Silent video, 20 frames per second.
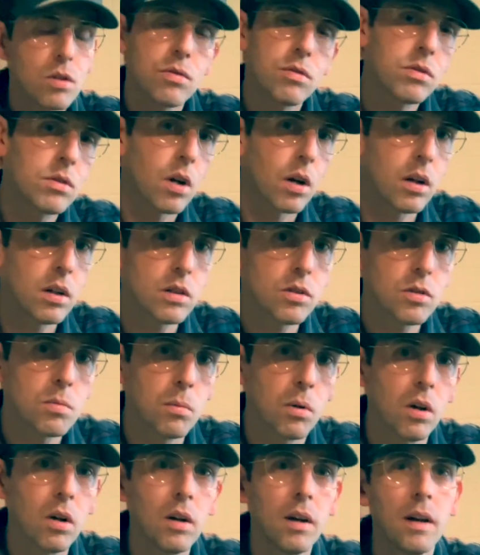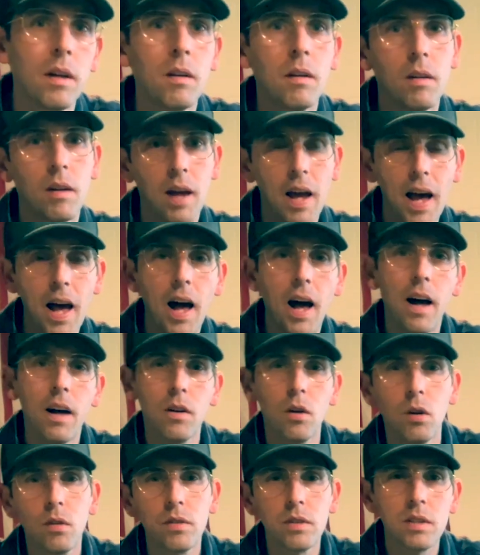start small and add
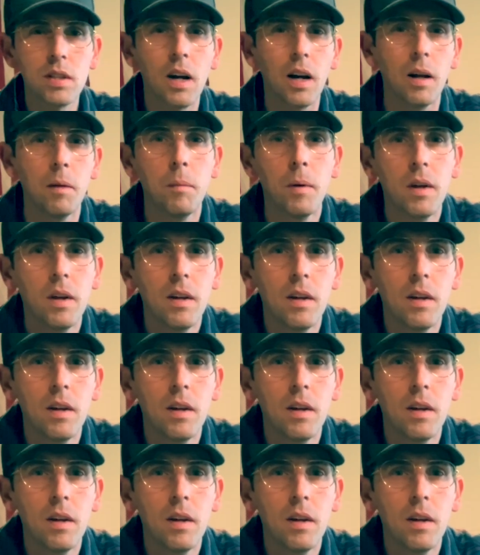over time.